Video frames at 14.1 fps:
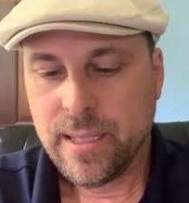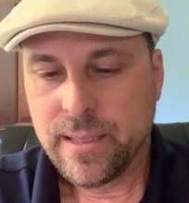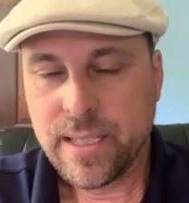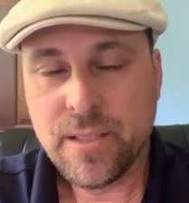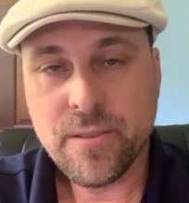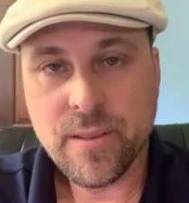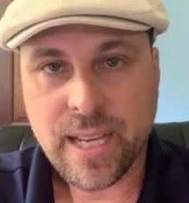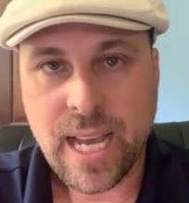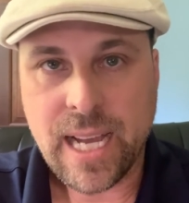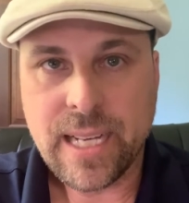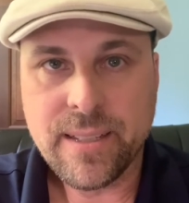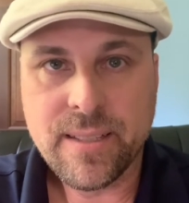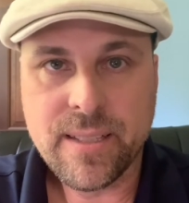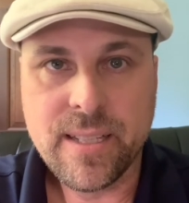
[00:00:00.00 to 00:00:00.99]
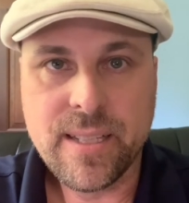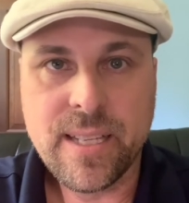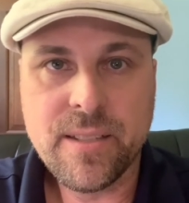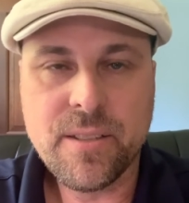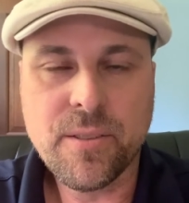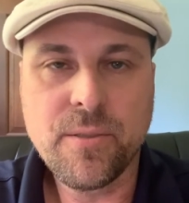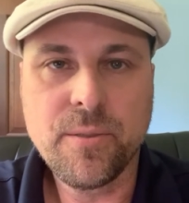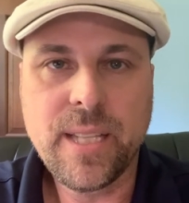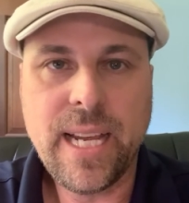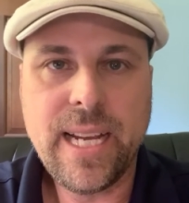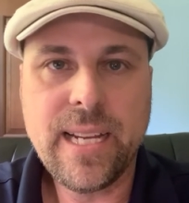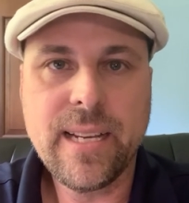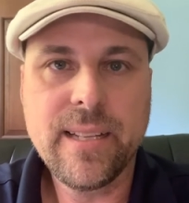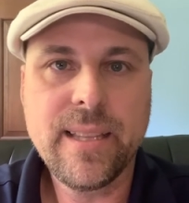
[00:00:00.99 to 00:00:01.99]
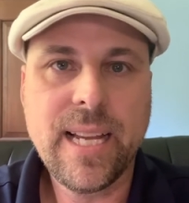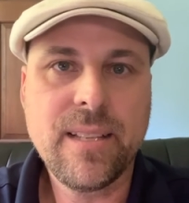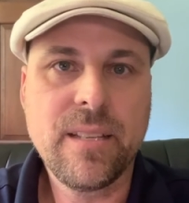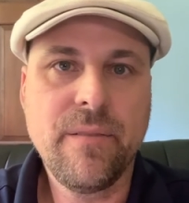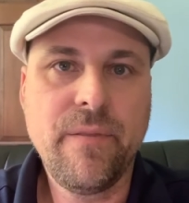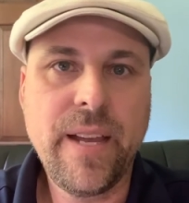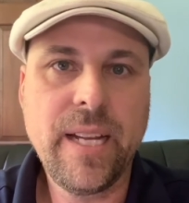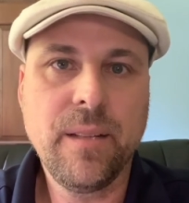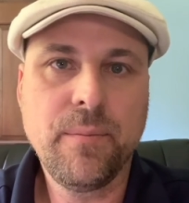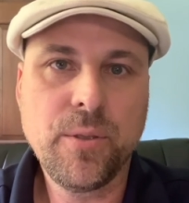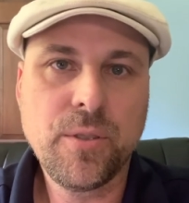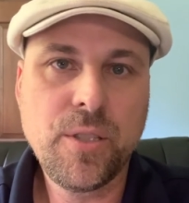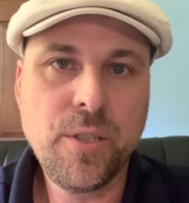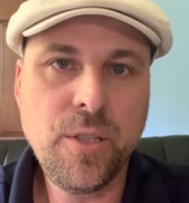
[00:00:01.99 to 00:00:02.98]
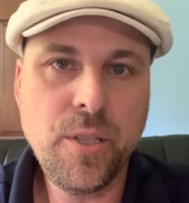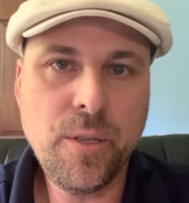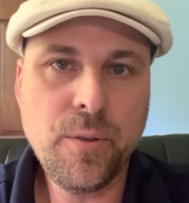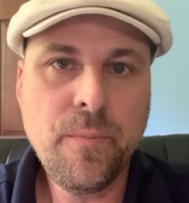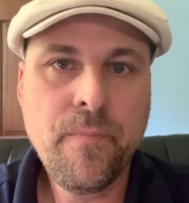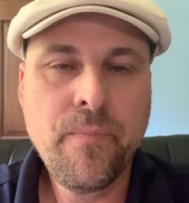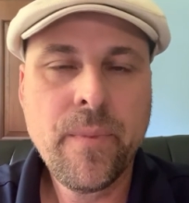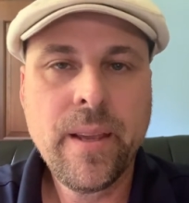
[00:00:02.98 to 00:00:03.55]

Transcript: These are the kind of statistical data that's available to you